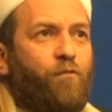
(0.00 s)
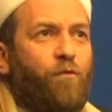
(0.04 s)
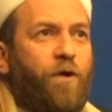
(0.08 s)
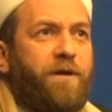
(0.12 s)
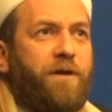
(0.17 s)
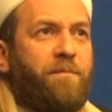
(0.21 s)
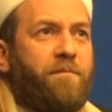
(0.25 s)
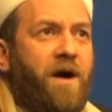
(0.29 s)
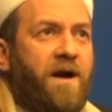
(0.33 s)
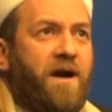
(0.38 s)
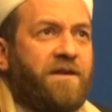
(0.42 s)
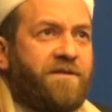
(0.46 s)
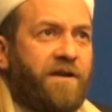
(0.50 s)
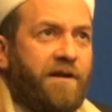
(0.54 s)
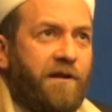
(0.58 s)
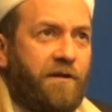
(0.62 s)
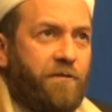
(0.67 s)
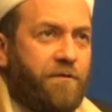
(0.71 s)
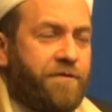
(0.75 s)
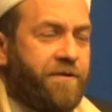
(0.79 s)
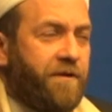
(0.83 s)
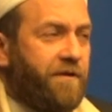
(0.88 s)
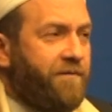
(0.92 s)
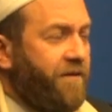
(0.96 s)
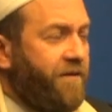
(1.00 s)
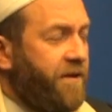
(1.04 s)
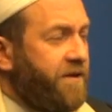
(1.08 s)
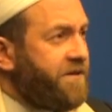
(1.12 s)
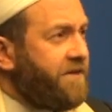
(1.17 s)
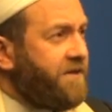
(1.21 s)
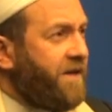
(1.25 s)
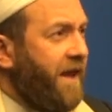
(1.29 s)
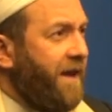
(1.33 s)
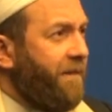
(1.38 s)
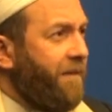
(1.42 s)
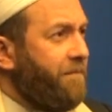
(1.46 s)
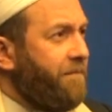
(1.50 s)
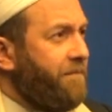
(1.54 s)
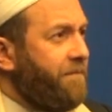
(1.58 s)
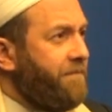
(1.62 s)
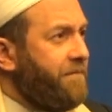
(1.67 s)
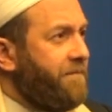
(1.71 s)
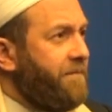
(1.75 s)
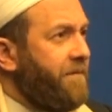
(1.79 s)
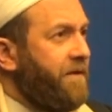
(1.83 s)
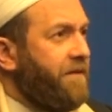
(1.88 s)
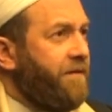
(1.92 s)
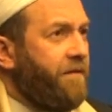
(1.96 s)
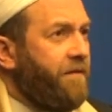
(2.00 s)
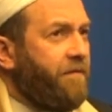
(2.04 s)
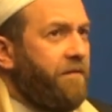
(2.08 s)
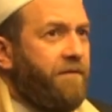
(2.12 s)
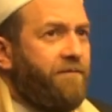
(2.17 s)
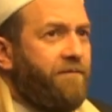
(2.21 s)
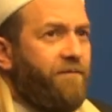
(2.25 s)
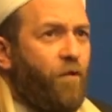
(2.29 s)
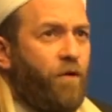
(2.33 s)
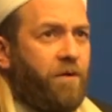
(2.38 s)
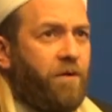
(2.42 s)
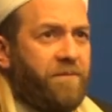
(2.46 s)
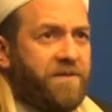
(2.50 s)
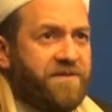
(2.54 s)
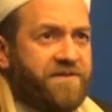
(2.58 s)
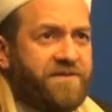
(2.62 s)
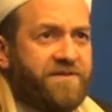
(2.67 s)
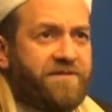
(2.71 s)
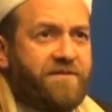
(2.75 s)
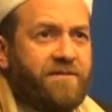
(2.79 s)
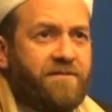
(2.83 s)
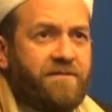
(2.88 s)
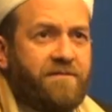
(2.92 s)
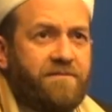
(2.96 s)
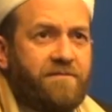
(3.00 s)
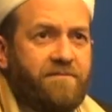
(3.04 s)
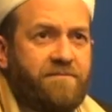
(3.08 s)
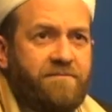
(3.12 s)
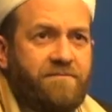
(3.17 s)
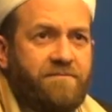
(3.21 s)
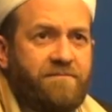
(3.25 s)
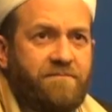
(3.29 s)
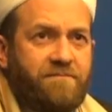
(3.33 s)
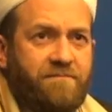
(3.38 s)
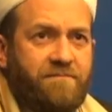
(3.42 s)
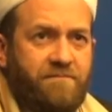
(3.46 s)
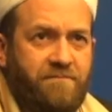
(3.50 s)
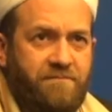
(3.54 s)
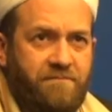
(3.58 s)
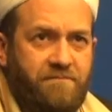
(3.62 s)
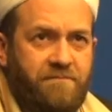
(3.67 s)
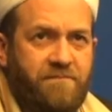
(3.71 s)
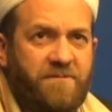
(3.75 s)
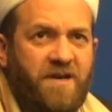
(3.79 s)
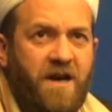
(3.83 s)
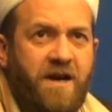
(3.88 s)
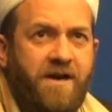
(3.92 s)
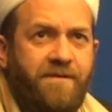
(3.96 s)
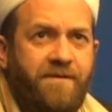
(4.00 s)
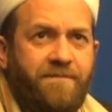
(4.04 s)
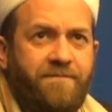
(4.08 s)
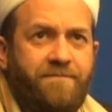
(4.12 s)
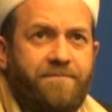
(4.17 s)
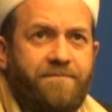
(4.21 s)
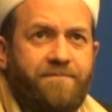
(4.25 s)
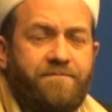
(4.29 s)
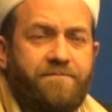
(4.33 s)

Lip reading: When Martin Luther first came, the reformist, right?